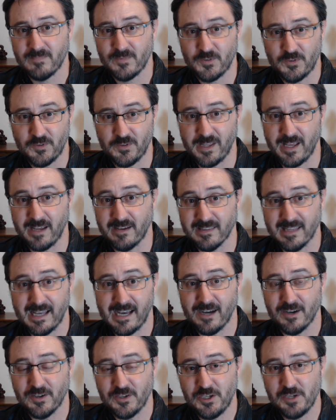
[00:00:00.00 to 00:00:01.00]
Do they
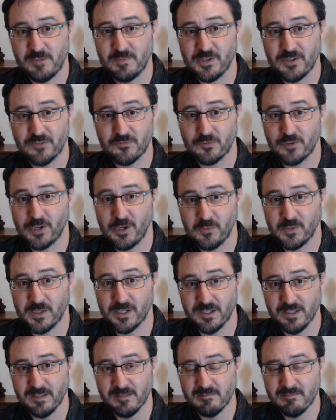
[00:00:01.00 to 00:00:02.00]
allow humans free
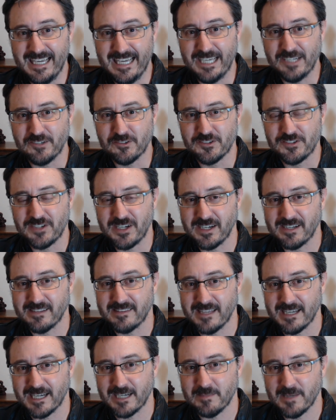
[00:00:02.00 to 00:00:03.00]
will? Interesting to
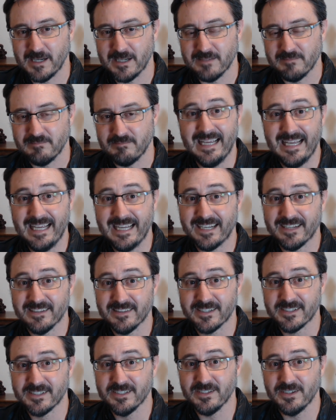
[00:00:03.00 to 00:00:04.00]
think about and a
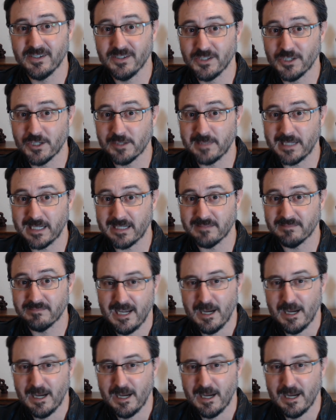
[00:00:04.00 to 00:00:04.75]
little alarming.